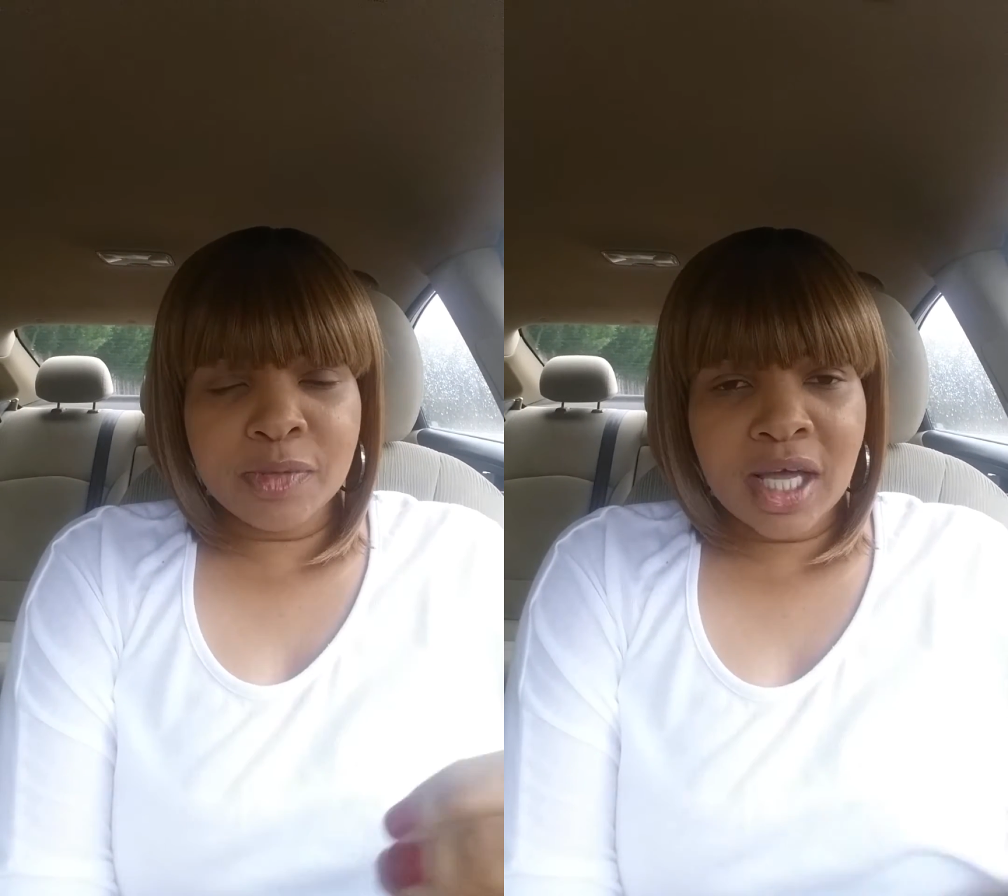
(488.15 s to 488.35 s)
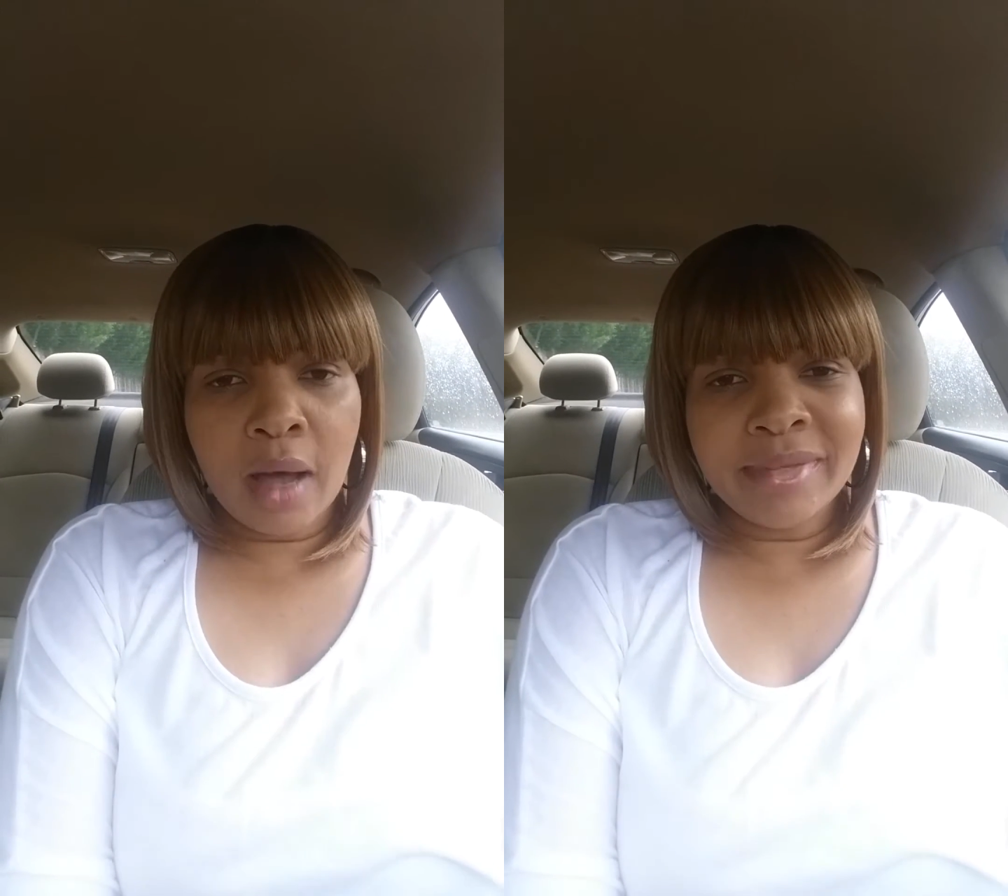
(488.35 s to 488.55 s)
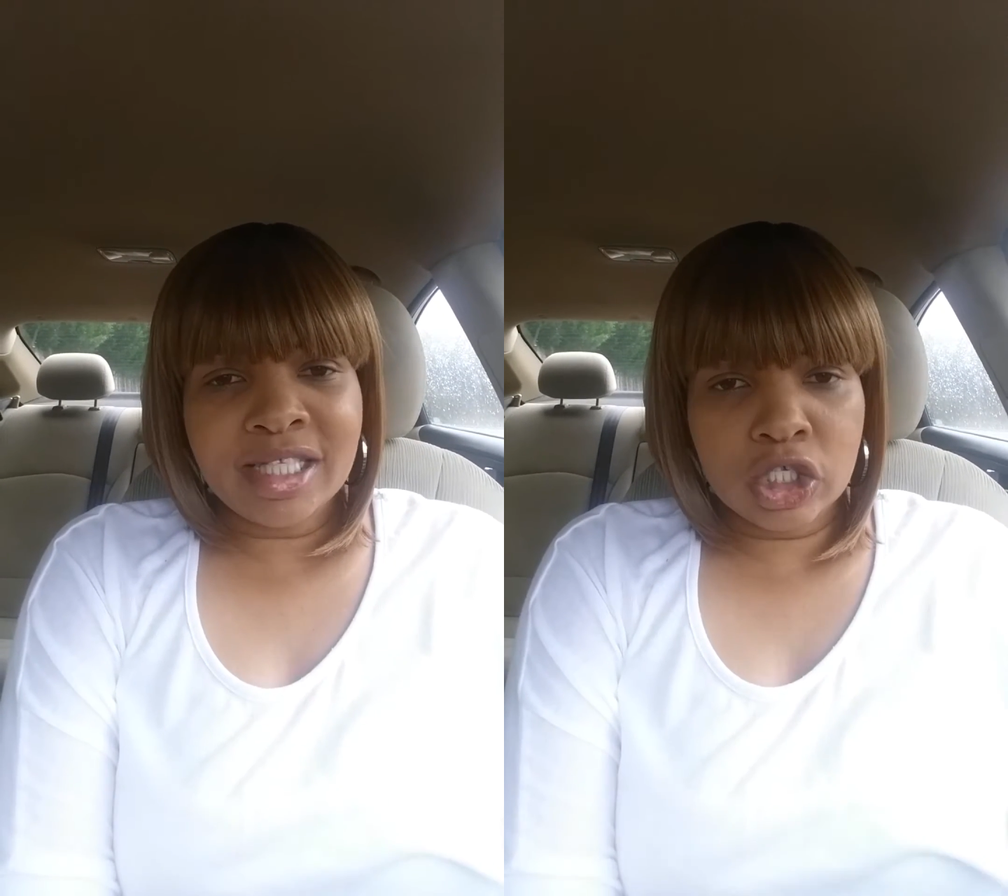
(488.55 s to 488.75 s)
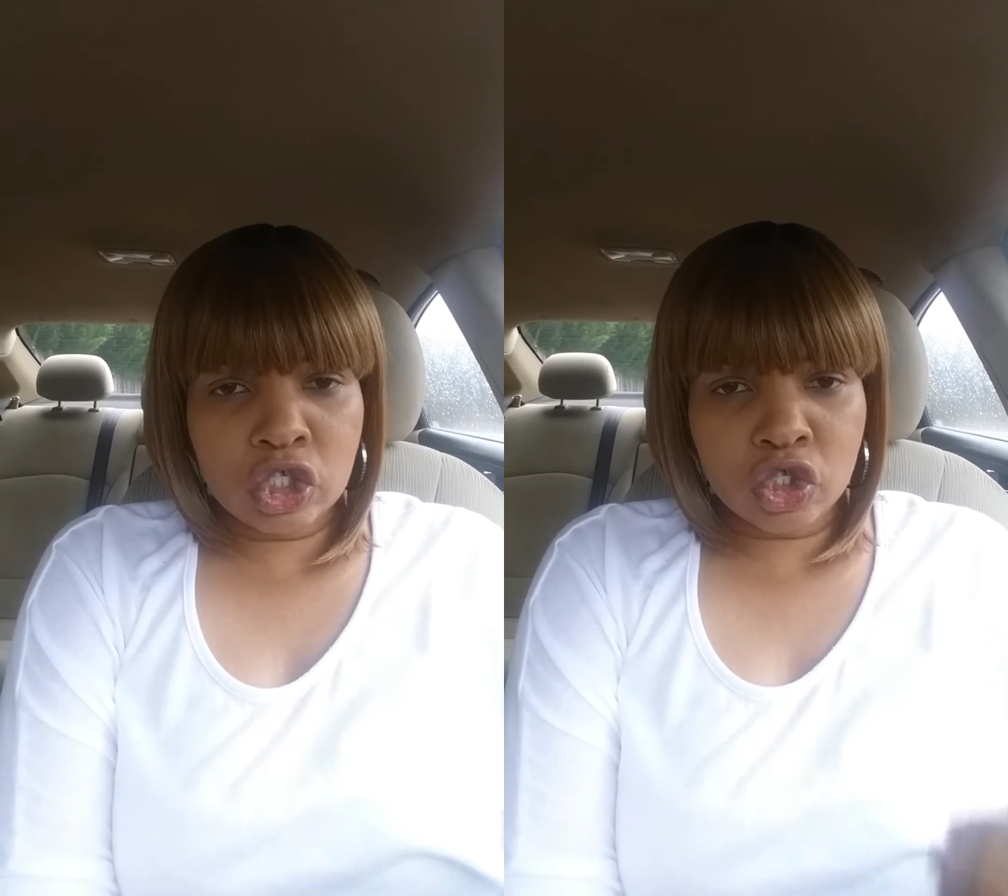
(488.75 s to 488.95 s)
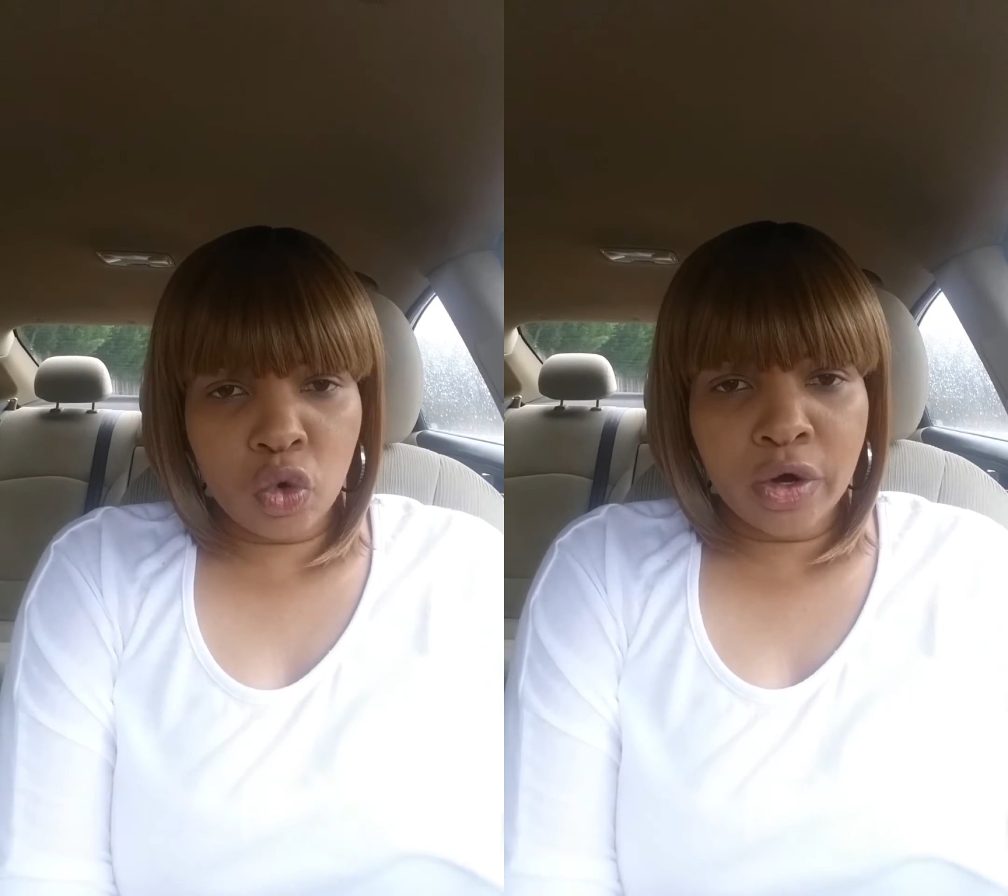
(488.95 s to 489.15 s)
becoming
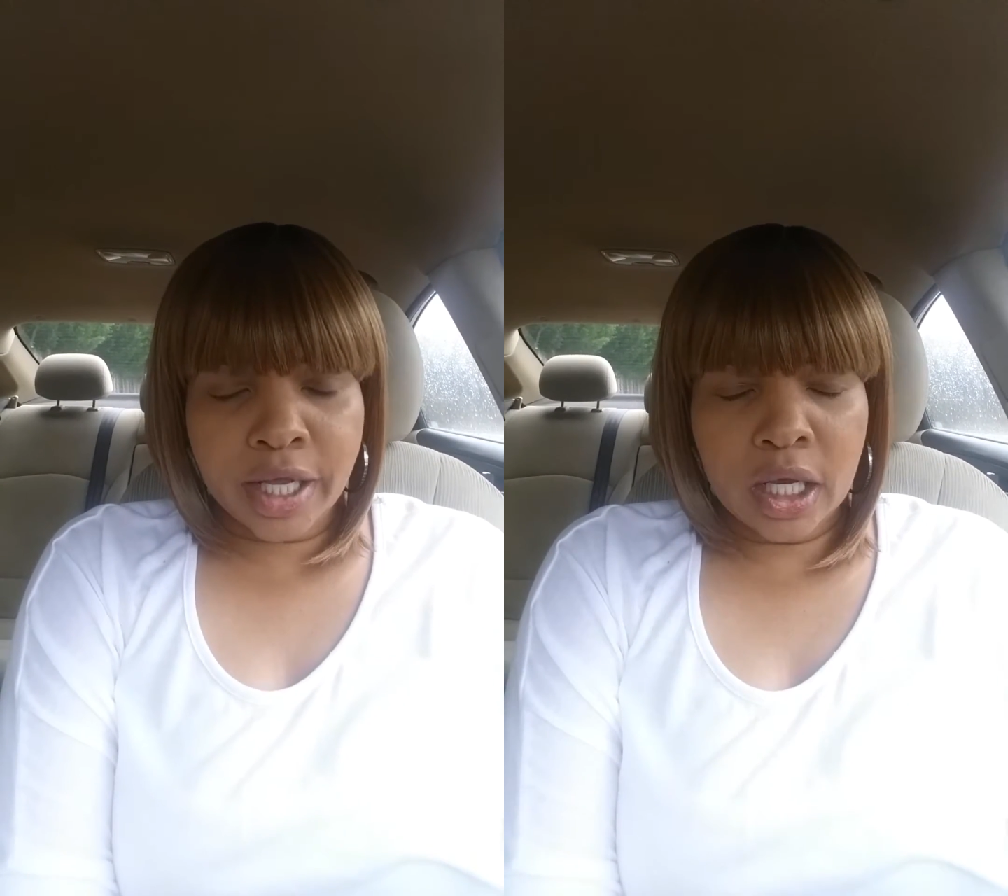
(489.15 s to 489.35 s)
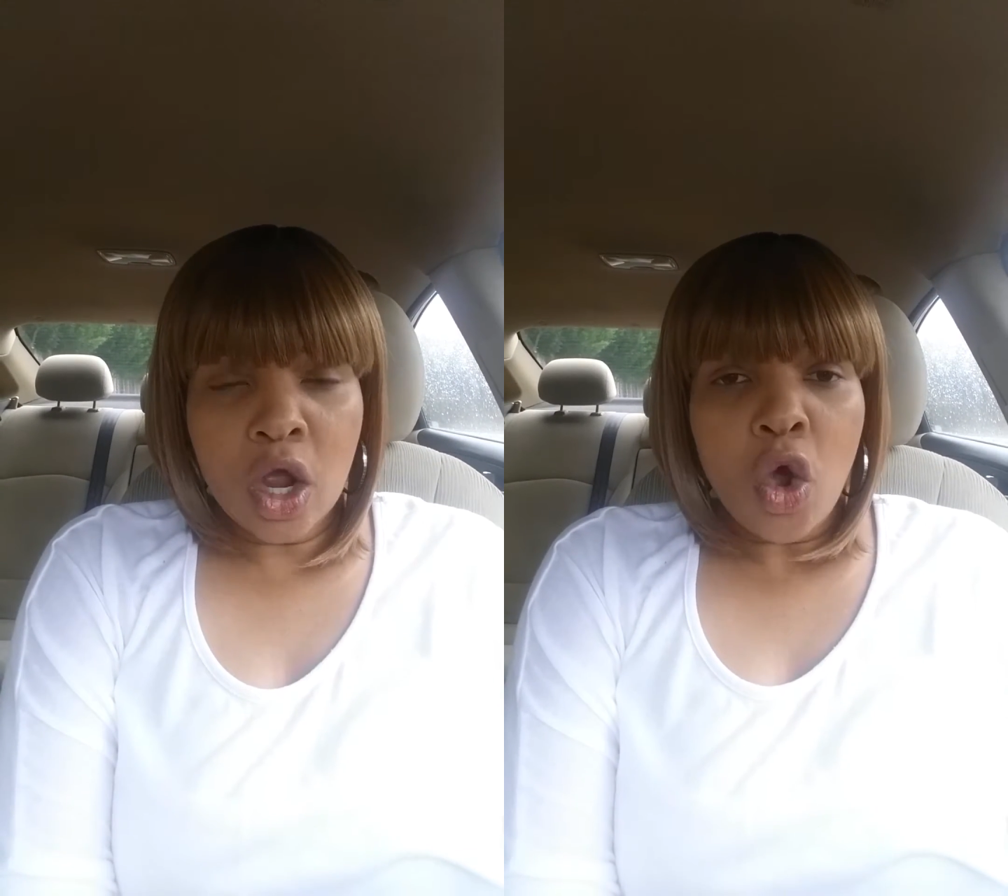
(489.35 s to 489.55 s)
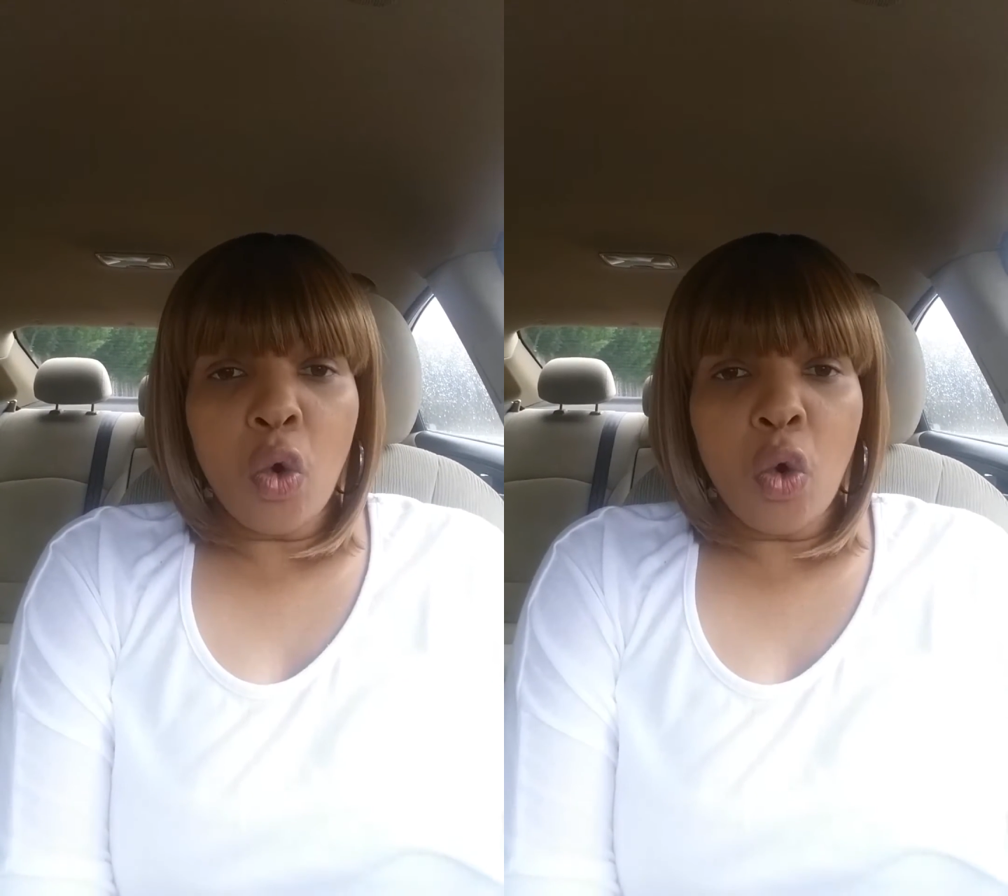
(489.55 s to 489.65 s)
distorted.